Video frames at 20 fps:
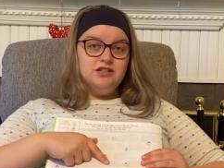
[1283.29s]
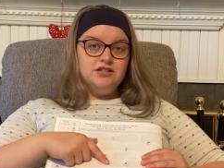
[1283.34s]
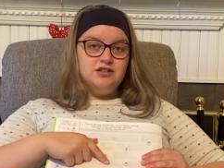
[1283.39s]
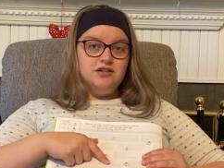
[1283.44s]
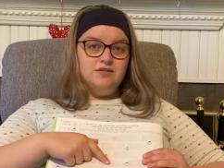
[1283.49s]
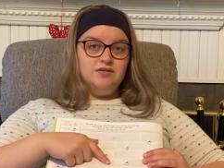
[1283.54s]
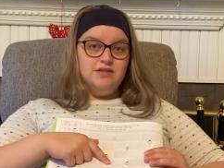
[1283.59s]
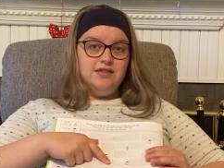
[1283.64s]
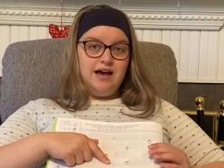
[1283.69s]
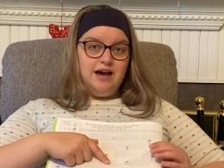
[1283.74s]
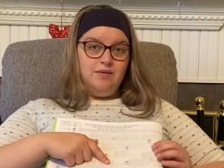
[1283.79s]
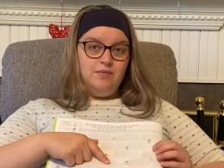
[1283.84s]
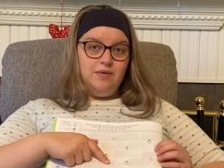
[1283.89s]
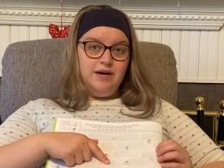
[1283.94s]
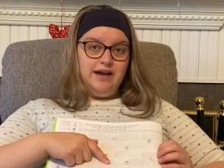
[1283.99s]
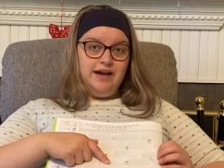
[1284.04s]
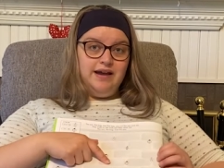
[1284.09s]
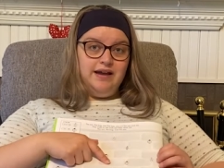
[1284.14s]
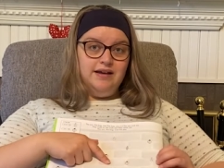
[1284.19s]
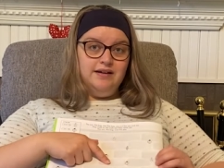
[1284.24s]
So that
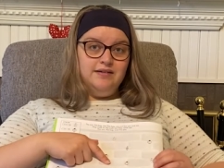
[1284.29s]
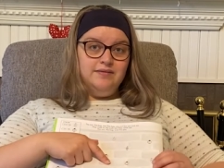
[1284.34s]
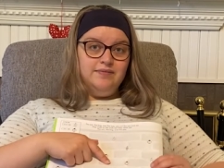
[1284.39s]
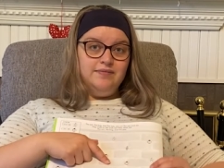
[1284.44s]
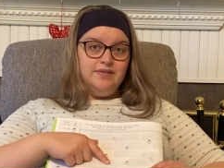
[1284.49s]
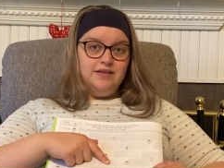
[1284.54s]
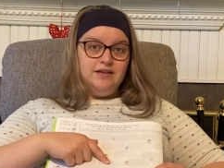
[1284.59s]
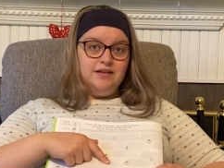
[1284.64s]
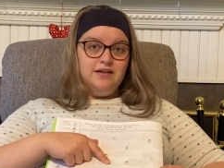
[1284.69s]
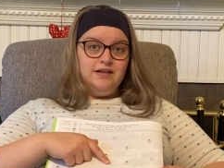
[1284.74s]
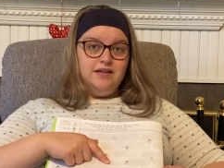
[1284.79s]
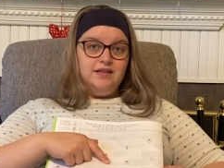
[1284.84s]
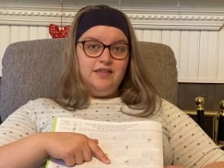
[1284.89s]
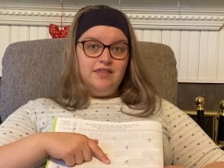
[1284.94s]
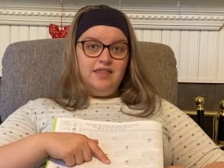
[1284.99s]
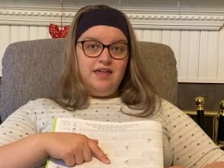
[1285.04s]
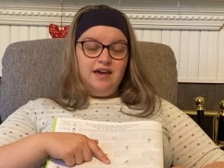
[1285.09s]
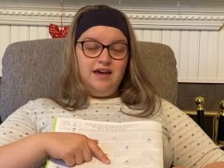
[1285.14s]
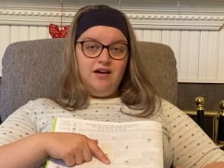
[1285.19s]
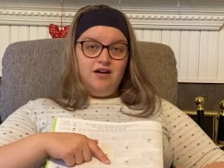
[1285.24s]
way
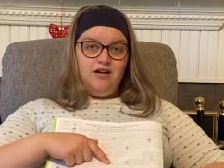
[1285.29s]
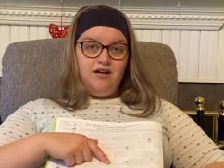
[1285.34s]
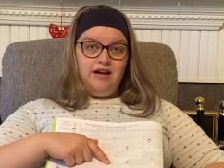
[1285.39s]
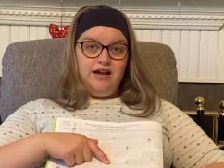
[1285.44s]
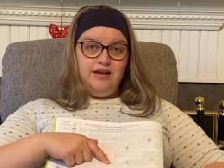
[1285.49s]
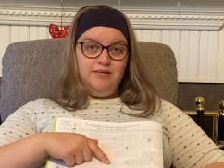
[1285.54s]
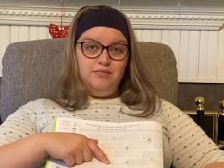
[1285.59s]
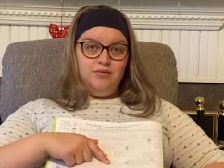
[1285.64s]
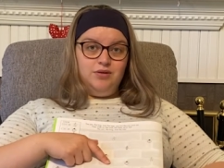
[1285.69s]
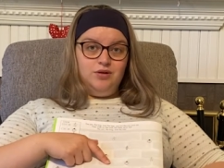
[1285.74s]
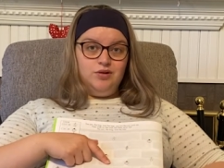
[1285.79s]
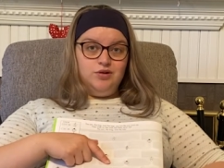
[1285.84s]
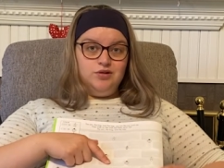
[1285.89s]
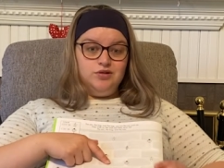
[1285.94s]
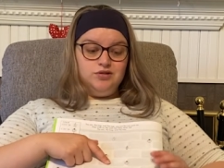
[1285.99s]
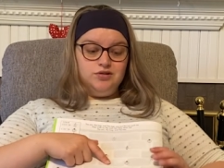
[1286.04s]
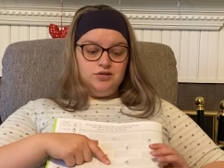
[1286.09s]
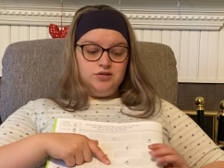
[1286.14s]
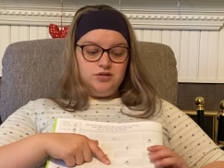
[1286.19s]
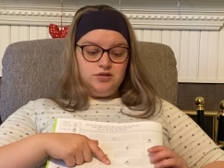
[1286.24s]
they are
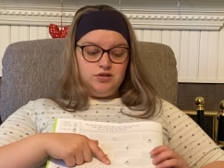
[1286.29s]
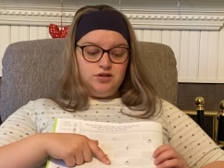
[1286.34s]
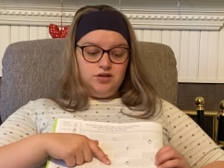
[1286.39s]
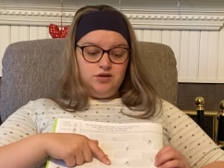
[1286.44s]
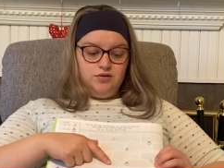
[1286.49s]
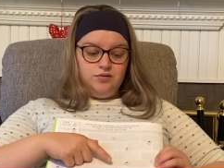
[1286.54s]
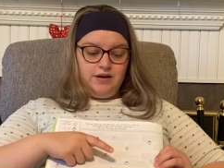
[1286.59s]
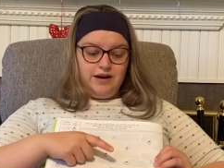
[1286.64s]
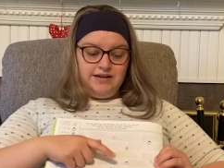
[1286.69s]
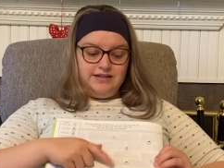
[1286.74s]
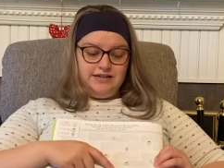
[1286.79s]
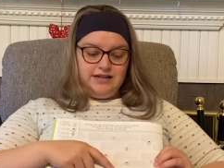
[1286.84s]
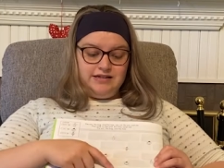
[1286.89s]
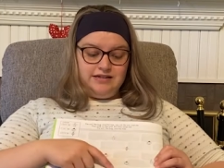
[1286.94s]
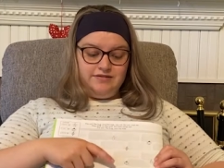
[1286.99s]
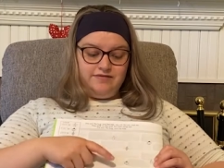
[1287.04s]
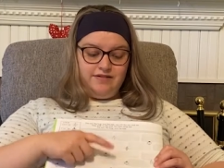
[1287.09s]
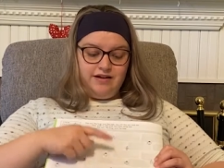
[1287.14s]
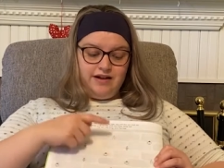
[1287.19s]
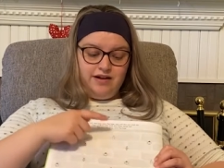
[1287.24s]
able to
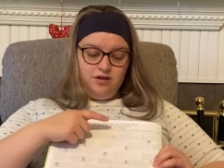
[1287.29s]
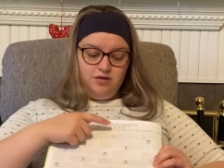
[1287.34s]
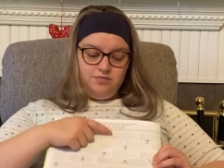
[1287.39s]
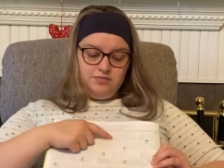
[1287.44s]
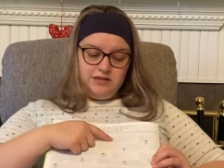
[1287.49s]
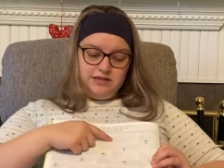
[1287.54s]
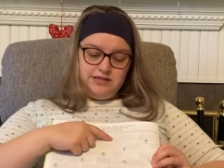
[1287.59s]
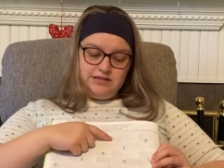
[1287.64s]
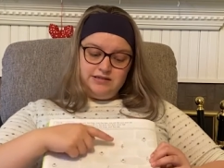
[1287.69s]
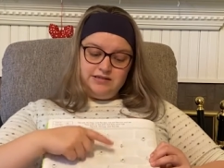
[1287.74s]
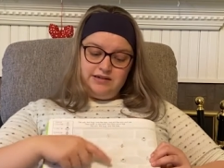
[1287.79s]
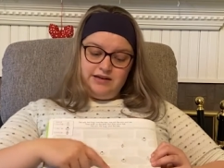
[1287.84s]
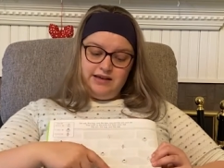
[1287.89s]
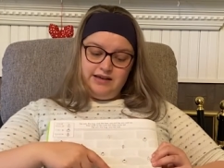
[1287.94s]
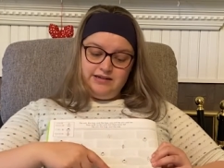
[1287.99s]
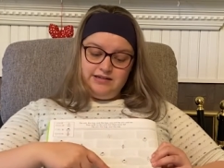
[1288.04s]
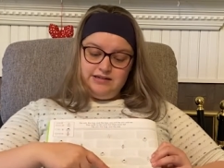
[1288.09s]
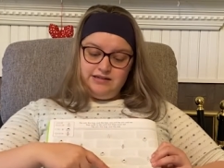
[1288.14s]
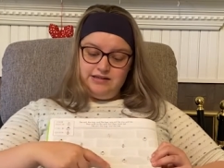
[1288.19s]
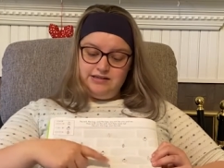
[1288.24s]
identify, oh, this is an
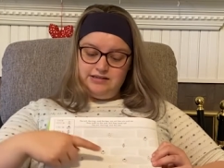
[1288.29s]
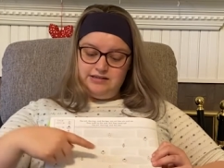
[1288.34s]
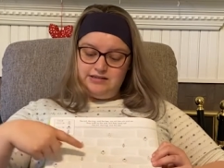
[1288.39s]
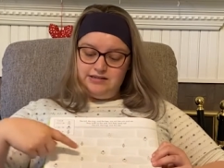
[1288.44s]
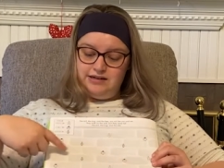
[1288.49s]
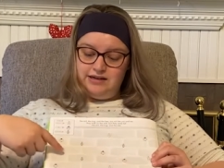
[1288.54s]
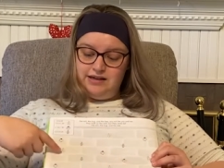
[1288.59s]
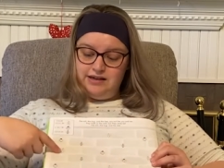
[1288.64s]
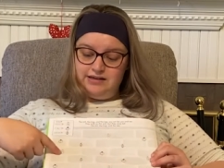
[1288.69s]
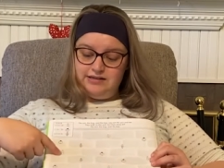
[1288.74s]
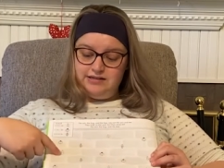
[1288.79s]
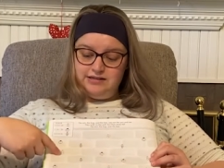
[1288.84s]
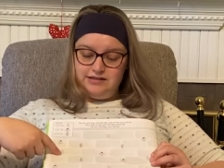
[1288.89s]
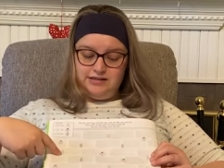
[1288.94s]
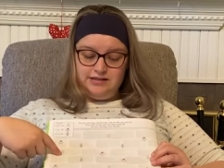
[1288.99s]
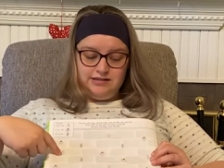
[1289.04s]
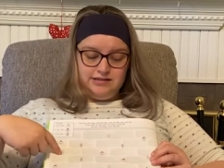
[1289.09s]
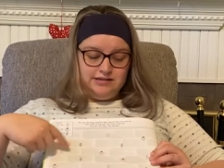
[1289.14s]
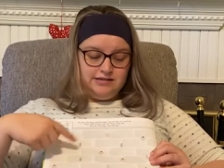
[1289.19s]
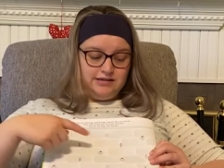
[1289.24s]
ant, this is an ant,
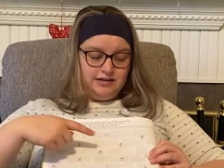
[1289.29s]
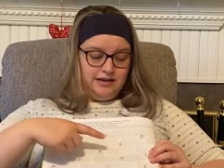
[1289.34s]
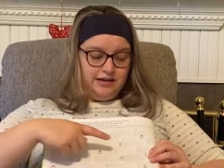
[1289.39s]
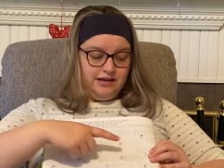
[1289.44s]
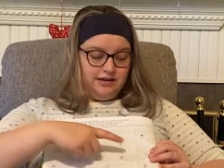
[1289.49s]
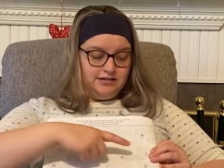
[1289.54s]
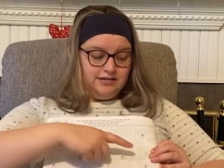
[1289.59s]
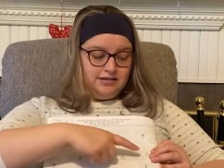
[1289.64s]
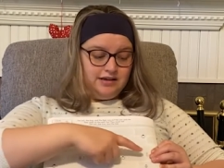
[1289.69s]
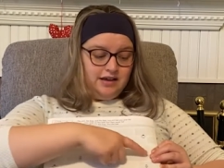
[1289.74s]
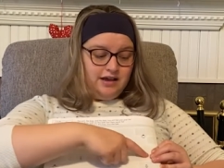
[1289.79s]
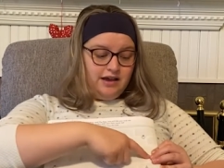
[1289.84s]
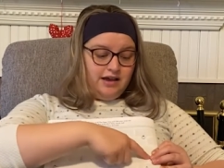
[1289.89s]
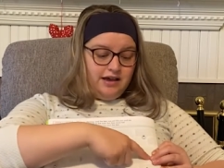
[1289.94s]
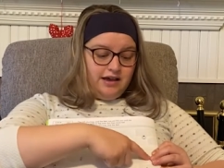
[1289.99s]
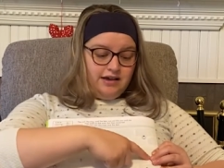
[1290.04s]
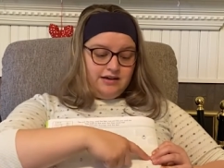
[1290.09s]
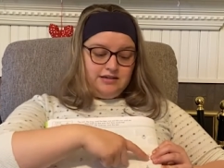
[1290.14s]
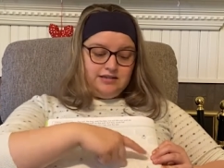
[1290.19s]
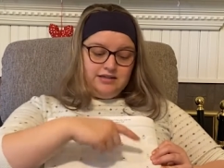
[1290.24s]
this is an ant,
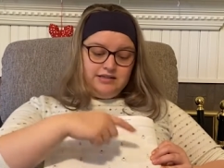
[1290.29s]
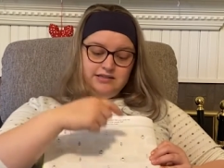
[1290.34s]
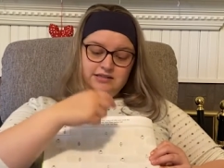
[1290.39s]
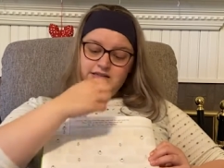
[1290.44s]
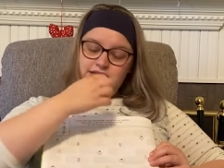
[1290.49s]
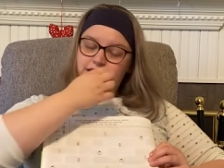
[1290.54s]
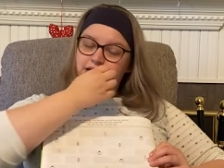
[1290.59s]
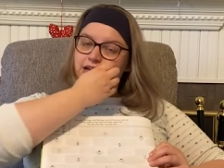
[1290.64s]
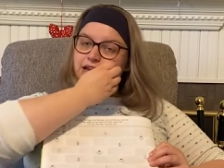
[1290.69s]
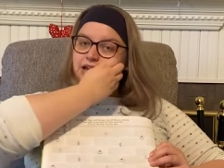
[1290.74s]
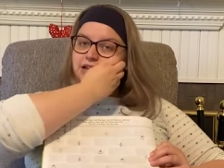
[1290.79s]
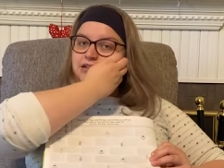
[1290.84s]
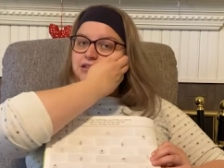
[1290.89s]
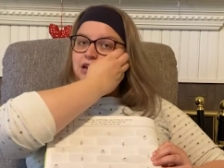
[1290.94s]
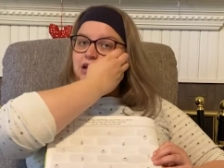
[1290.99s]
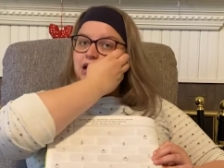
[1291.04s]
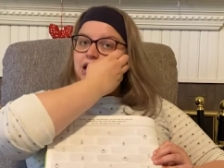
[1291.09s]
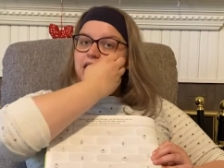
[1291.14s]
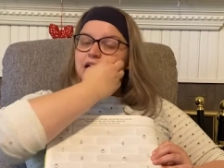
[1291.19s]
and this is an ant.